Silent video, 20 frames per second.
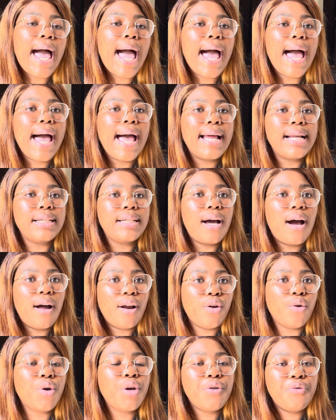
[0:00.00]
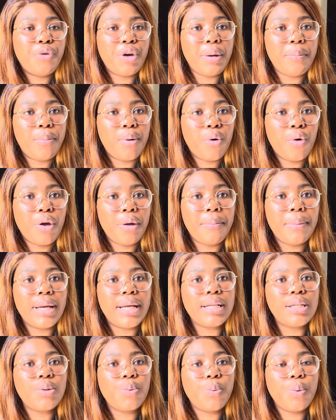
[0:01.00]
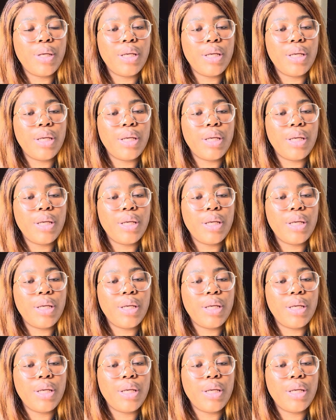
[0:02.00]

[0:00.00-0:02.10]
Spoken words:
and are looking for employment.